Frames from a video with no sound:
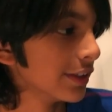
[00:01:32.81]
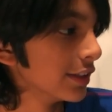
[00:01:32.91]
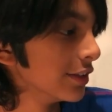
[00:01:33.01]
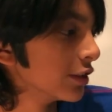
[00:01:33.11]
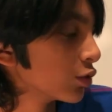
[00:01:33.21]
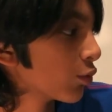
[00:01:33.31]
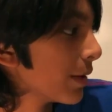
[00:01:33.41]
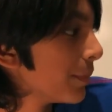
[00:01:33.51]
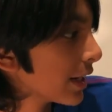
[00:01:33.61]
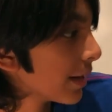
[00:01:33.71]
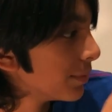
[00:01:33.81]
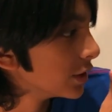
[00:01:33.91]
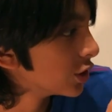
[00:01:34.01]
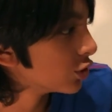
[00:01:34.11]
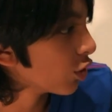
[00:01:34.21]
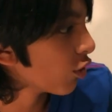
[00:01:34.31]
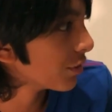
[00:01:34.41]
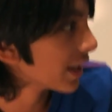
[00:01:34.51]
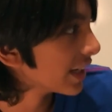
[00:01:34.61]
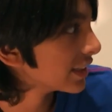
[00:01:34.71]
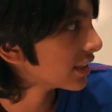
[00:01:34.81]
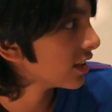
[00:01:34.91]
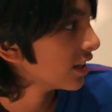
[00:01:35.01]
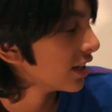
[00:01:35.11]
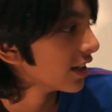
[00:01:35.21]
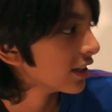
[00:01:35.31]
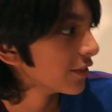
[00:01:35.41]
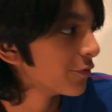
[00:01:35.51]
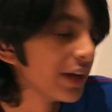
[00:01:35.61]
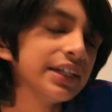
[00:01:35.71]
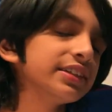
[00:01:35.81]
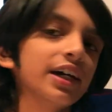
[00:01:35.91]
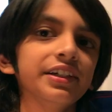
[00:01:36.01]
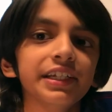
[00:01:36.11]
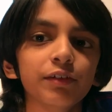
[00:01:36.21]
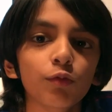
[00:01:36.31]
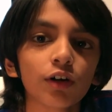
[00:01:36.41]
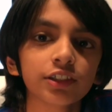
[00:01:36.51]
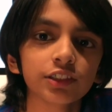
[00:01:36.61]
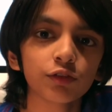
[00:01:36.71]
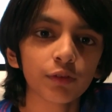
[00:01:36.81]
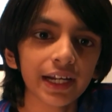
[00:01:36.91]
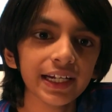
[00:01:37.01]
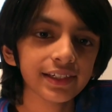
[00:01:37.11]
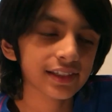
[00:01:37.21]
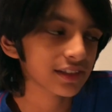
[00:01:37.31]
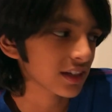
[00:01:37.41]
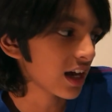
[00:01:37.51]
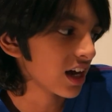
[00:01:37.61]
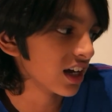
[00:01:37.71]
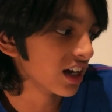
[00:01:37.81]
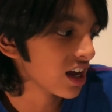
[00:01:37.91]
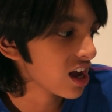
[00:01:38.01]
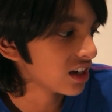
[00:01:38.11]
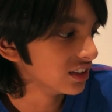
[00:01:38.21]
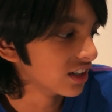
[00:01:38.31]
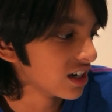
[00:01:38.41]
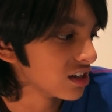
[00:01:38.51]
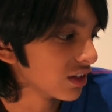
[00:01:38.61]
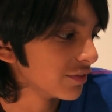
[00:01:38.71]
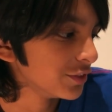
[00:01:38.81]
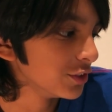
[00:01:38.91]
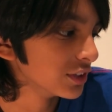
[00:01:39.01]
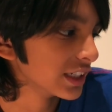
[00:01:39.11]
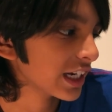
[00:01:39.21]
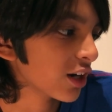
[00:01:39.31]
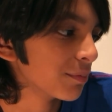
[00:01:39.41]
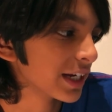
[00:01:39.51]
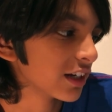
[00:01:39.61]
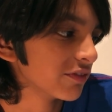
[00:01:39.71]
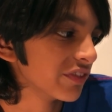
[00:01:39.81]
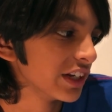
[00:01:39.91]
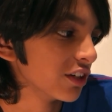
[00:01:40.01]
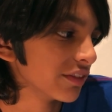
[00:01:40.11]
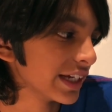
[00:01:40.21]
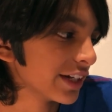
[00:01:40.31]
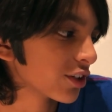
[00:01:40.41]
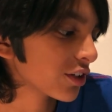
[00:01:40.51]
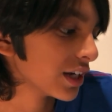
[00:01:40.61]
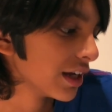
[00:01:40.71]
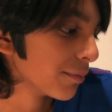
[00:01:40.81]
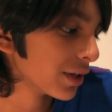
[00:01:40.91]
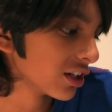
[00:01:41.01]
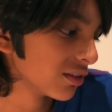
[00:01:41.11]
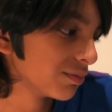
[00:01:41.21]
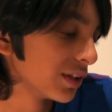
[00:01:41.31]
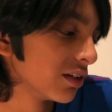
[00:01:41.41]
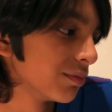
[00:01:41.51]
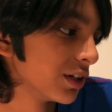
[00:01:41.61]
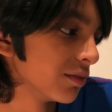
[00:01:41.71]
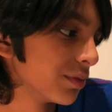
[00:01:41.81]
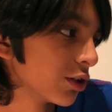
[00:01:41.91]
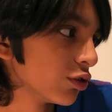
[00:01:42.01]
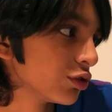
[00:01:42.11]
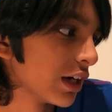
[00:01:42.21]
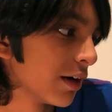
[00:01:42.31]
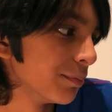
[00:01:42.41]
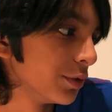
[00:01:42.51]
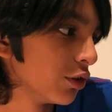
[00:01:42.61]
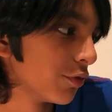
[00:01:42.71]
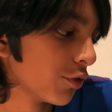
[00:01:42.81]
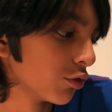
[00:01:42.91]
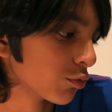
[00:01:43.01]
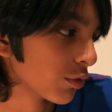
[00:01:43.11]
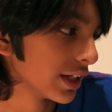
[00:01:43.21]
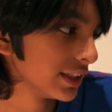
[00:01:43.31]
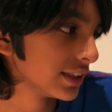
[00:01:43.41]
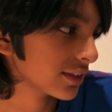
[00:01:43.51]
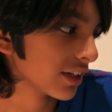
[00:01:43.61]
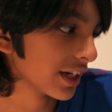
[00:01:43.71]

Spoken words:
The swiping up is so nice. Face ID works great. I love using it. I'll make a video later. But also how beautiful it runs.